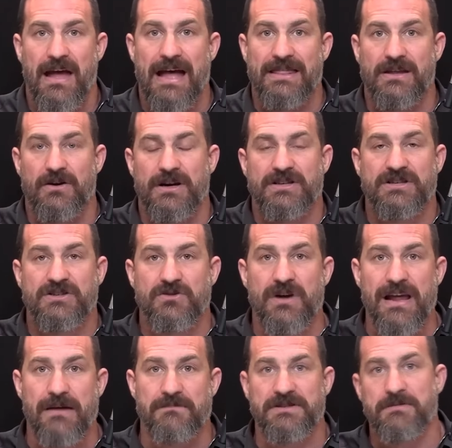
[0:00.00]
At their
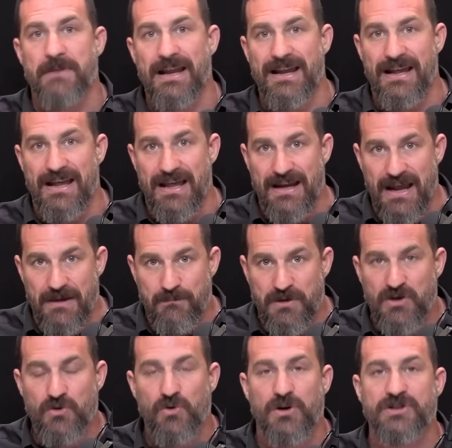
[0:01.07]
extremes, meaning in a
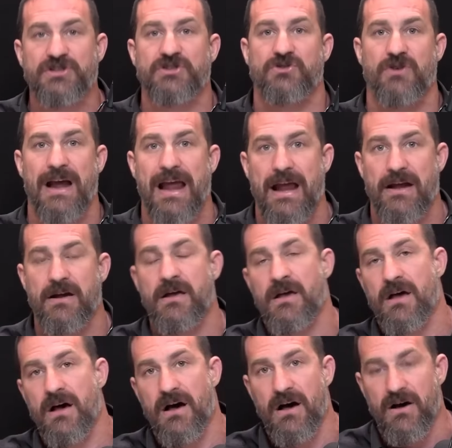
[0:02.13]
pure strain
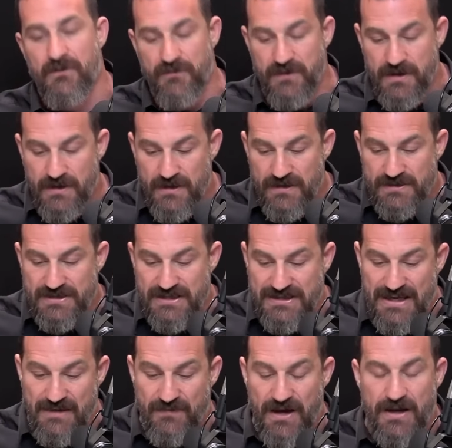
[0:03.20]
of
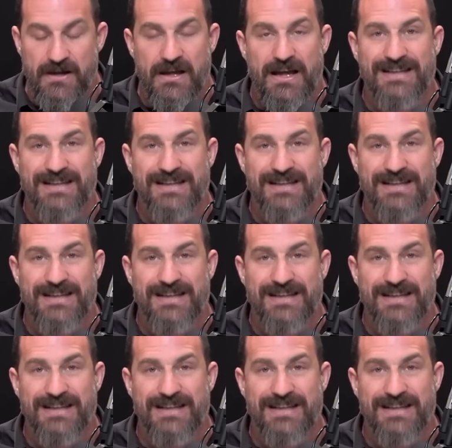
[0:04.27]
sativa,